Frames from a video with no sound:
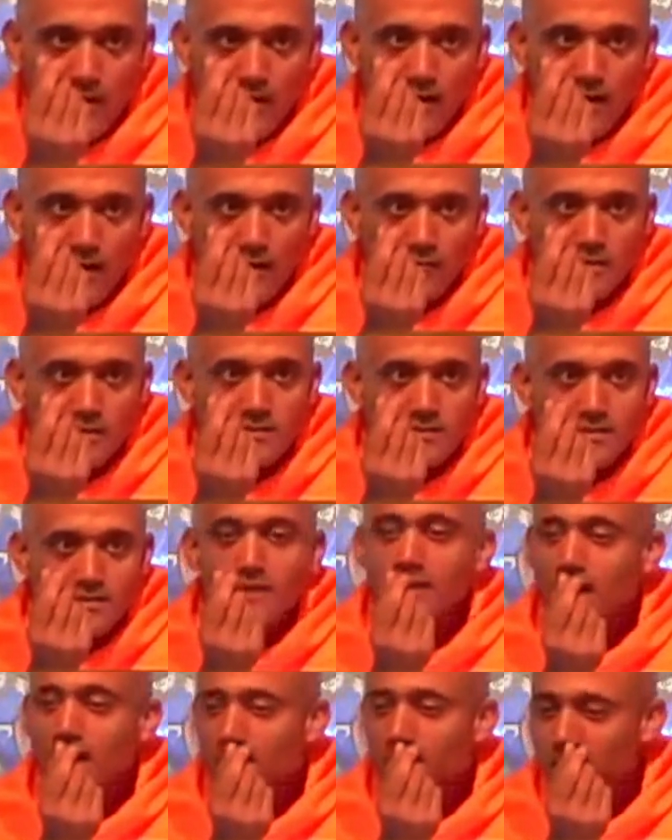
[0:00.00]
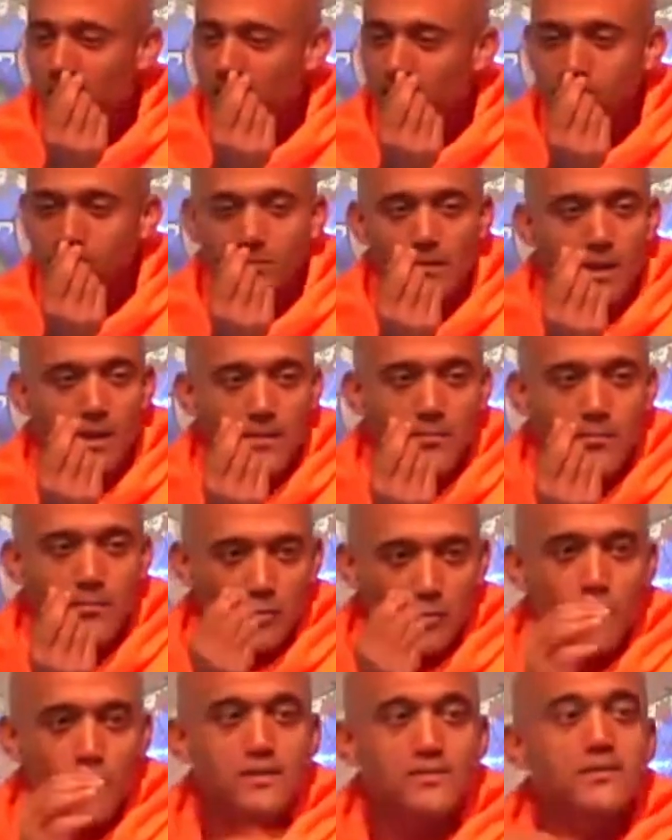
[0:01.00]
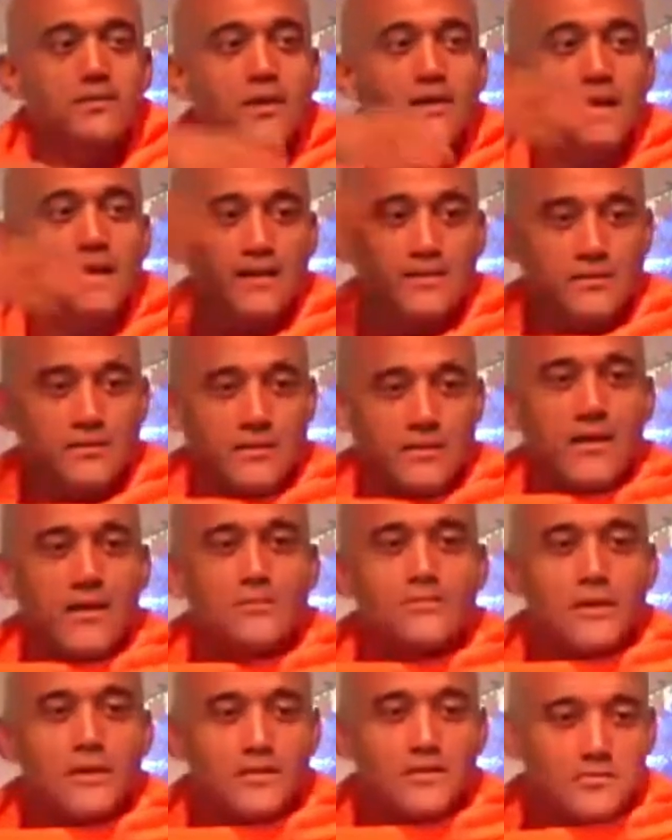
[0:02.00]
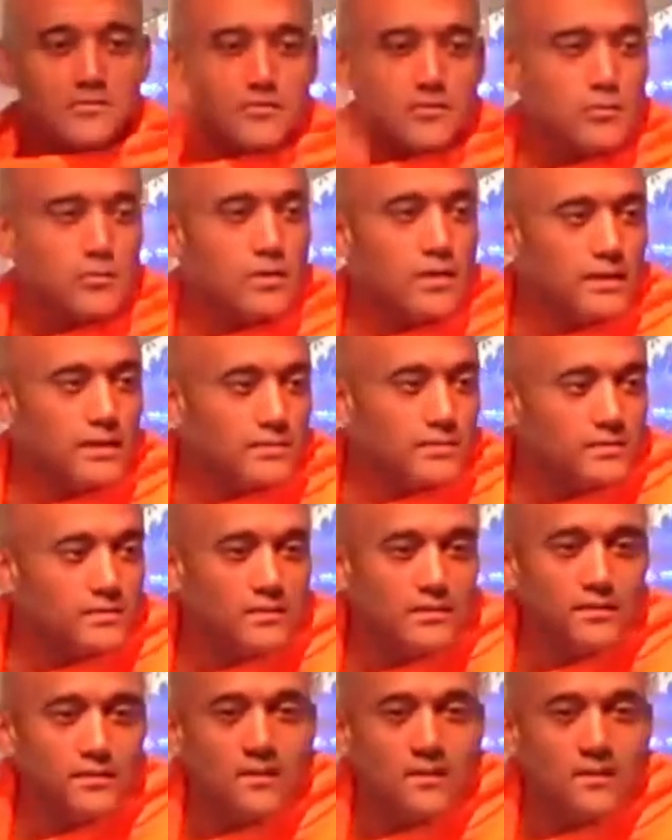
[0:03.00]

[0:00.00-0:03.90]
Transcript: of the sun coming up before the sun actually comes out in full blaze.